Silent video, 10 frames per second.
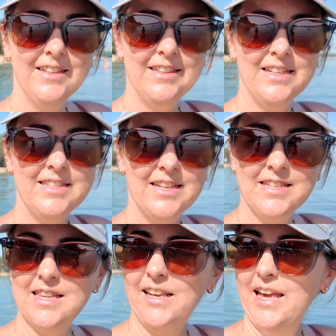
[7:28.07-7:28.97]
this is
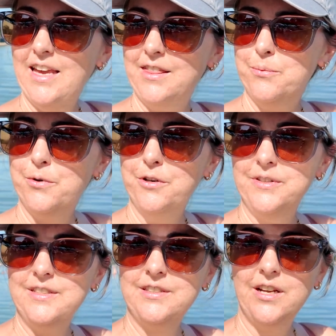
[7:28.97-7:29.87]
the lake. The water
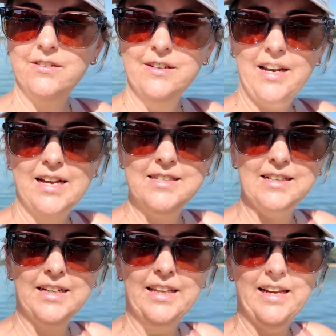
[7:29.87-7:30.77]
is so nice
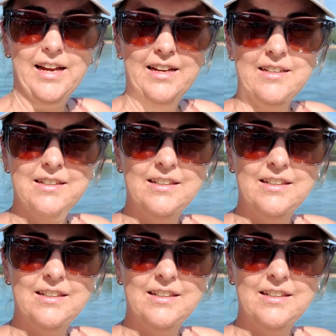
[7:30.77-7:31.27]
and clear.